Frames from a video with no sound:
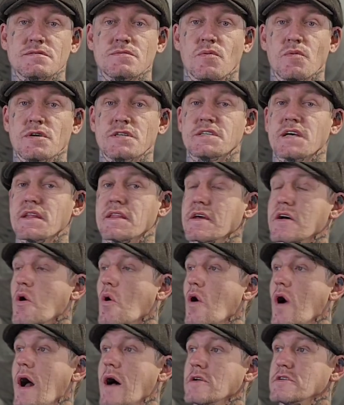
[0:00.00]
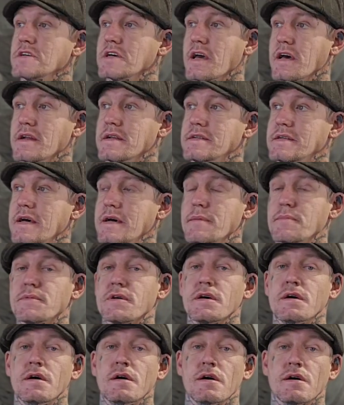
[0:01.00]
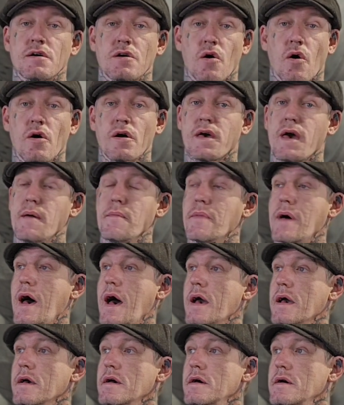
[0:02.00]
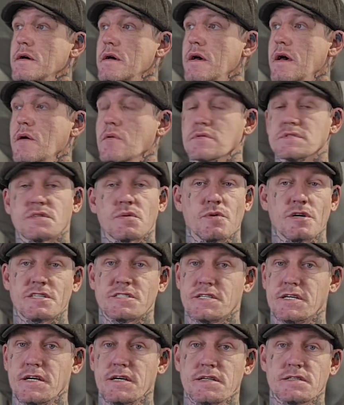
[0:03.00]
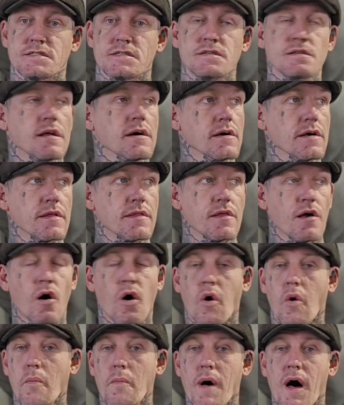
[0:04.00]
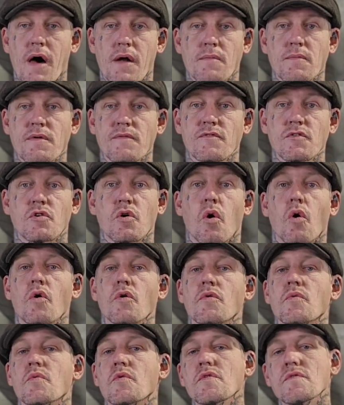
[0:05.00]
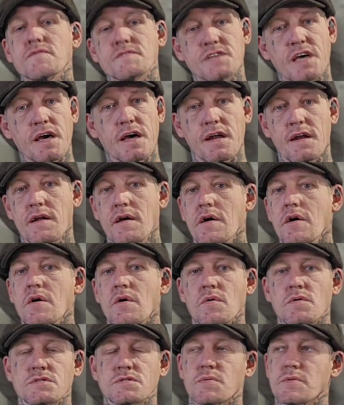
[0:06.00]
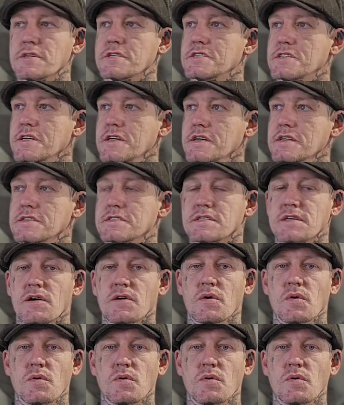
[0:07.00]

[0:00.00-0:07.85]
We sent the car out to get dipped. Car came back, it was Swiss cheese. The whole bottom of the car, the roof skin, was Swiss cheese.